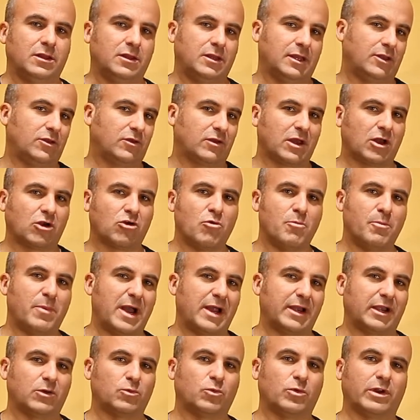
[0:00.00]
And you can
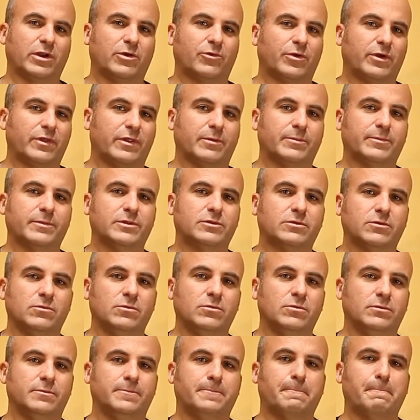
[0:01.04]
combine it with a rhythm
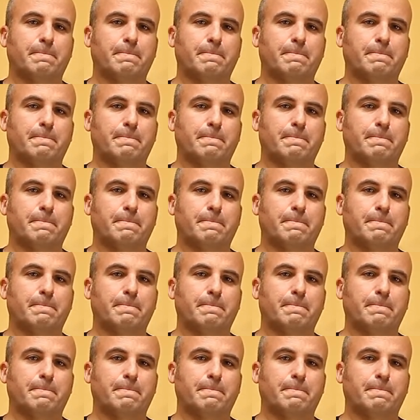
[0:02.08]
too.